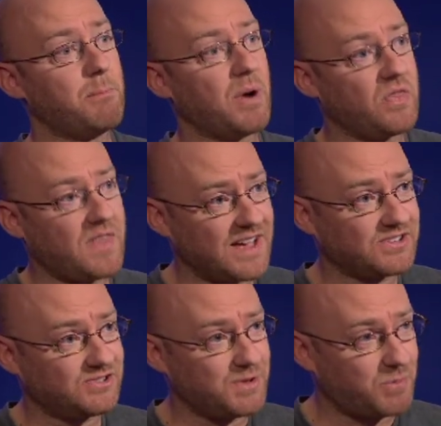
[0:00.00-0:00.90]
But
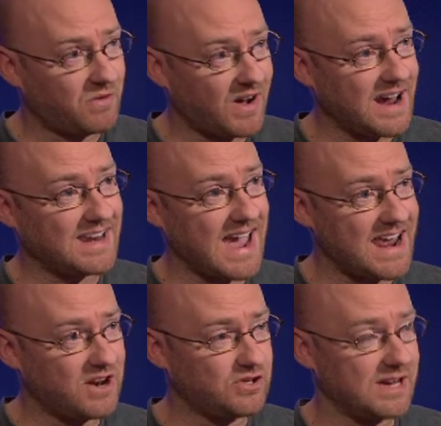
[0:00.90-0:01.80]
that's to provide
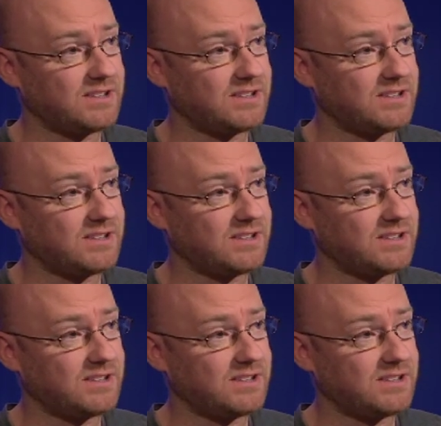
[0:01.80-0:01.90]
energy.